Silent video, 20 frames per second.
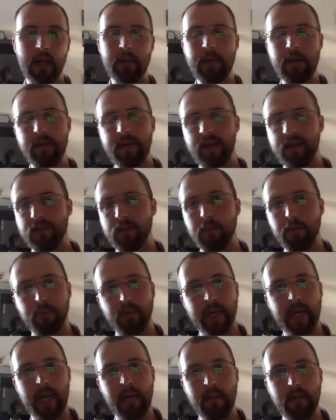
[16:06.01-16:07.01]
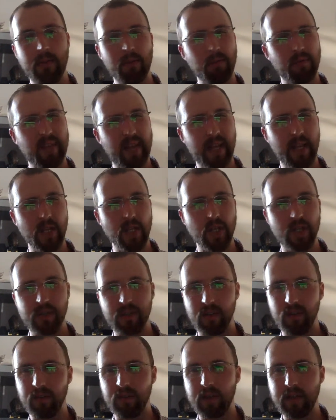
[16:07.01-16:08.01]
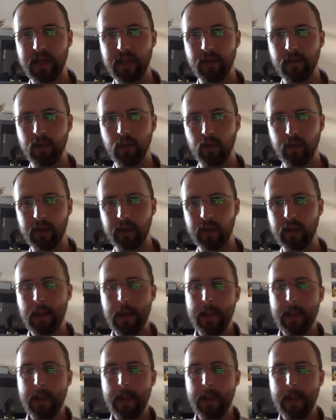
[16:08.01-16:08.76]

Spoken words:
maybe get some bream and some tench and stuff like that rolling.